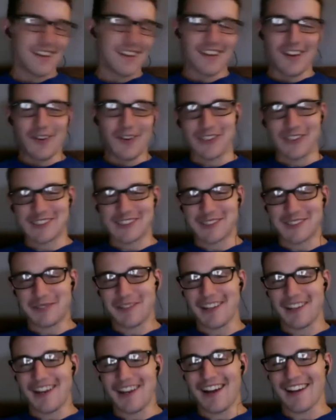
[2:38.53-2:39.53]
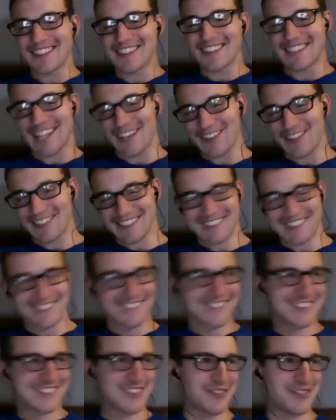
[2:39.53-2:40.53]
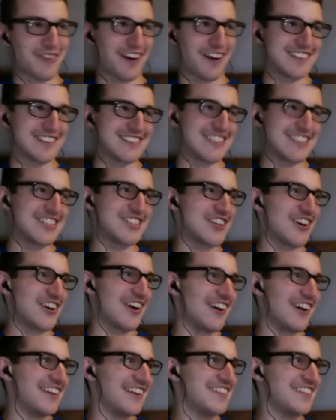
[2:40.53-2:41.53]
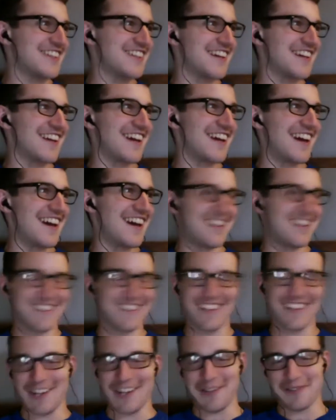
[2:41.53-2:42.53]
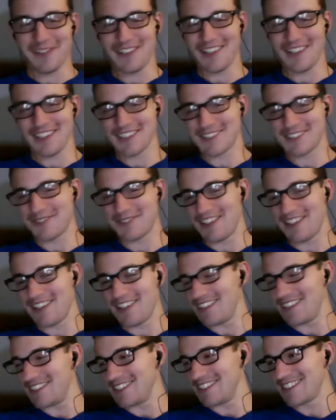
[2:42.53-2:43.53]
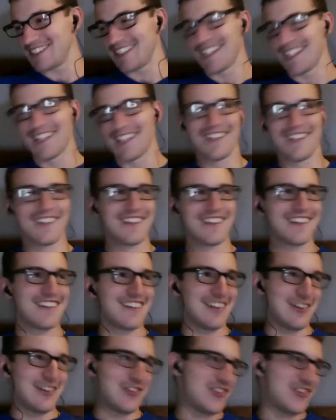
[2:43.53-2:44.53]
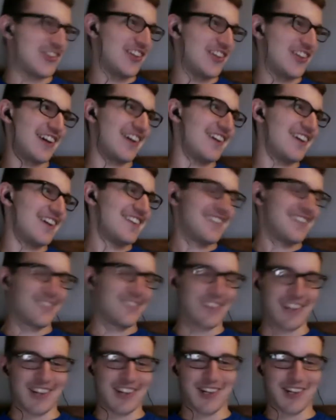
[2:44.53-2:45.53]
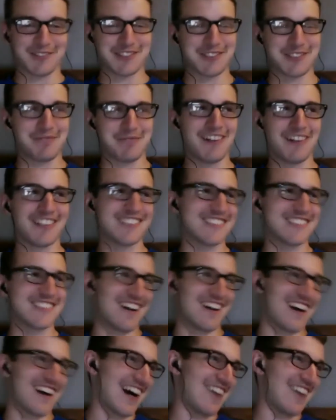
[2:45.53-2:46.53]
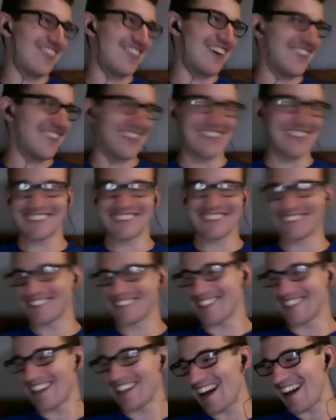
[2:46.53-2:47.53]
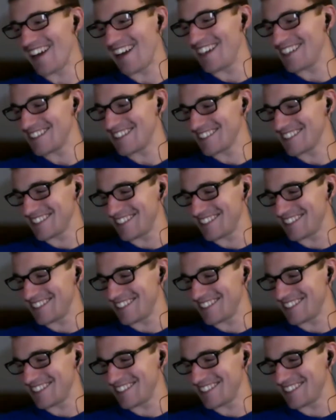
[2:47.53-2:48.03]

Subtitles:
Well, to be honest, I was surprised that Sean said A to A plus because usually when it comes to Bills talk, I'm always the highest.